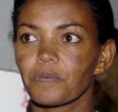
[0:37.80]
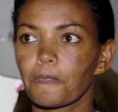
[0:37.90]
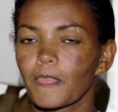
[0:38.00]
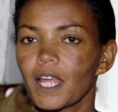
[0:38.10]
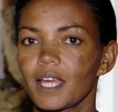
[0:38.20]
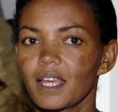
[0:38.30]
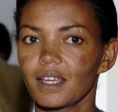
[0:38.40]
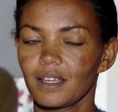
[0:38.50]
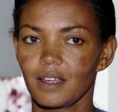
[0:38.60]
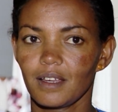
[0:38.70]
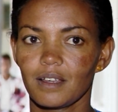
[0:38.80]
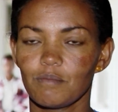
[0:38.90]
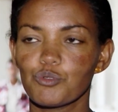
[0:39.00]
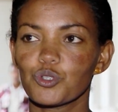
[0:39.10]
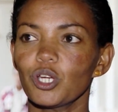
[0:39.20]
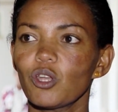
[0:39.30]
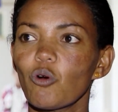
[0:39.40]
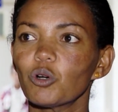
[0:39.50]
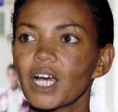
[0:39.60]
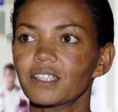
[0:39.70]
The whole months were the months for
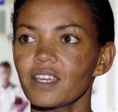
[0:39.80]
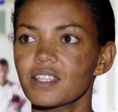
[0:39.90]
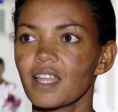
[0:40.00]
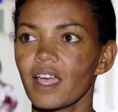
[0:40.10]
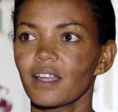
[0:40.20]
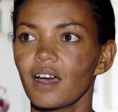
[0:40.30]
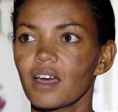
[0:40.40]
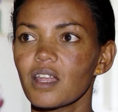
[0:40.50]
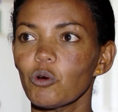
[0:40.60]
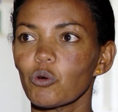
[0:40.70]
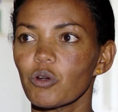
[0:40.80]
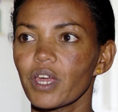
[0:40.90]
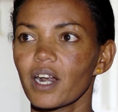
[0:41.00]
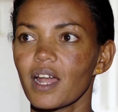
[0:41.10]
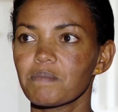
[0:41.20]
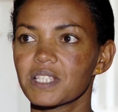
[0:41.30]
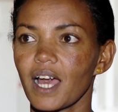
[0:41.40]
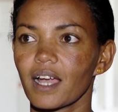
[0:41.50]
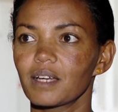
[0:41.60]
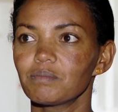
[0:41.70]
diabetic patients. We tried to
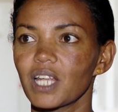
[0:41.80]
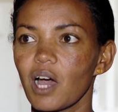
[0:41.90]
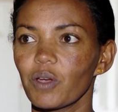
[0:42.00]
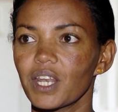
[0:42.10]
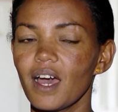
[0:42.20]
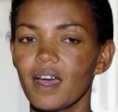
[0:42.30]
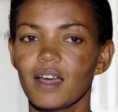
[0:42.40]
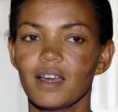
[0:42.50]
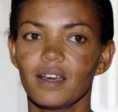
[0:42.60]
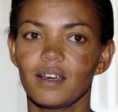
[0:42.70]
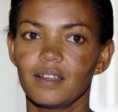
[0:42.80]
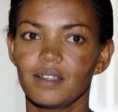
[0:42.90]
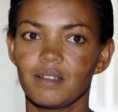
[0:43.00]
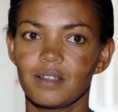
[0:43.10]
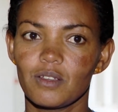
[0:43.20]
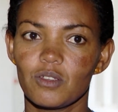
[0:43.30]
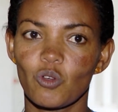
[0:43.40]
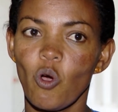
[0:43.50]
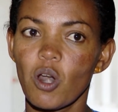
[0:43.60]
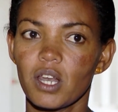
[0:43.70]
create awareness about the disease on this day. We
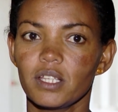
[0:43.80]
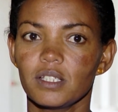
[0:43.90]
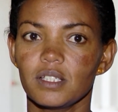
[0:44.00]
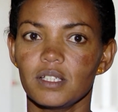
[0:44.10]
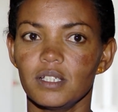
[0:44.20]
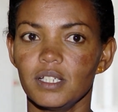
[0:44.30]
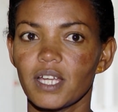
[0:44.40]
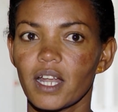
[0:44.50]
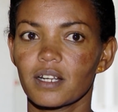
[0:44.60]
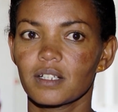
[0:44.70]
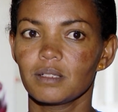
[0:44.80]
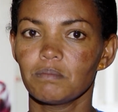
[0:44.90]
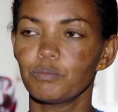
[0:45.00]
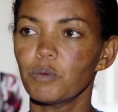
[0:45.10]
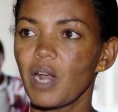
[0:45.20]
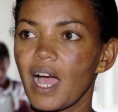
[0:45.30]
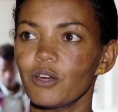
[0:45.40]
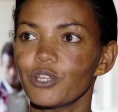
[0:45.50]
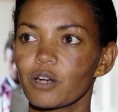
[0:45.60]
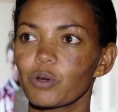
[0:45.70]
also introduced patients to one another.
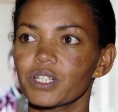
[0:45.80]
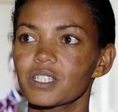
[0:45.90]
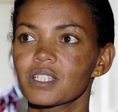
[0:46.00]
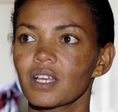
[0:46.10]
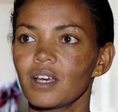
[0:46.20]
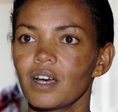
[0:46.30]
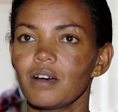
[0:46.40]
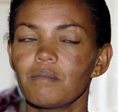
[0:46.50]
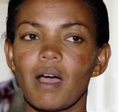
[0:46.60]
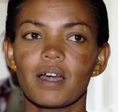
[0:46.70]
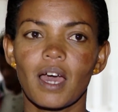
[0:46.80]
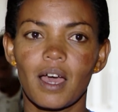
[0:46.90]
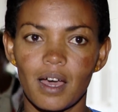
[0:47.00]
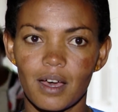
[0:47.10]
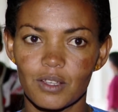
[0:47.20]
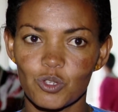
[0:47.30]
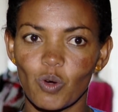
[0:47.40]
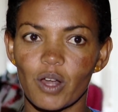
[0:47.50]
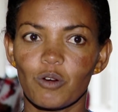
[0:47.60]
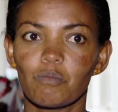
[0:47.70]
But this year, the clinic has run out of
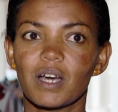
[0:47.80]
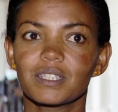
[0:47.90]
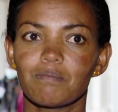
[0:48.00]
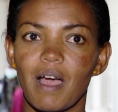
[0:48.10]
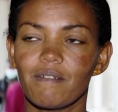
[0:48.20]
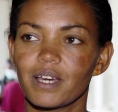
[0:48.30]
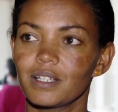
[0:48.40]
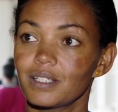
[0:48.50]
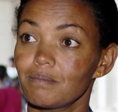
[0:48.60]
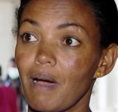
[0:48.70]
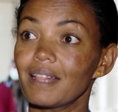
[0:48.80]
medication due to the siege.